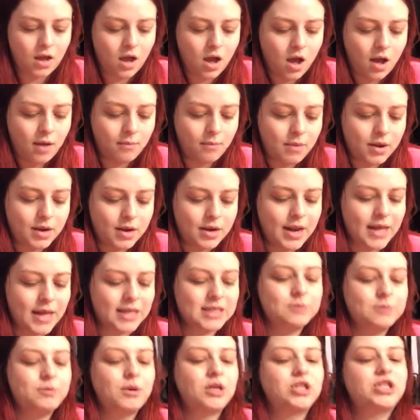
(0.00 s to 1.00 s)

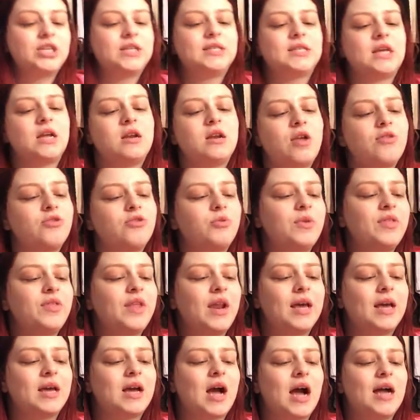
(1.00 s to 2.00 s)
Next brush is another one
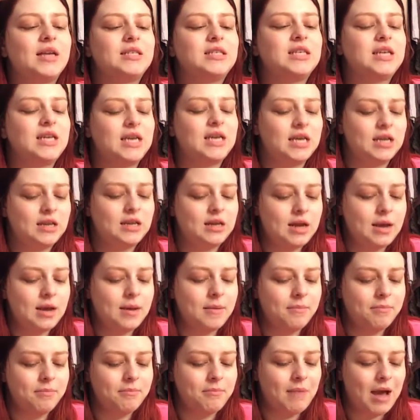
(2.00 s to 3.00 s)
that I got in
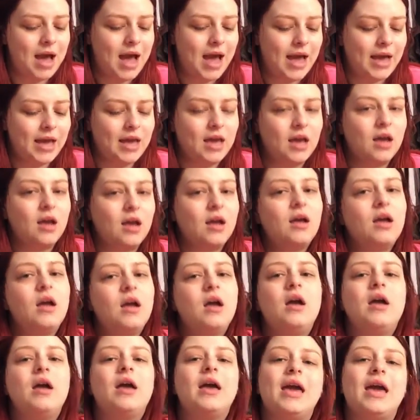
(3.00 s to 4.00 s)
my
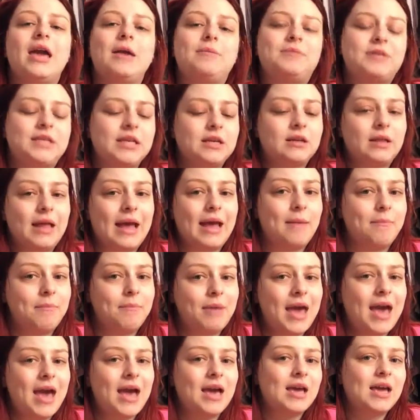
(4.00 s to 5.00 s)
Ipsy Glam
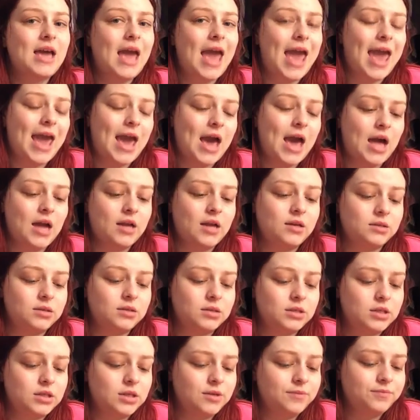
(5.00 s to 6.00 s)
bag,
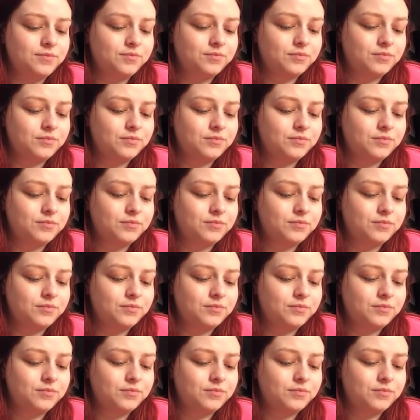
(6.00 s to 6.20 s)
and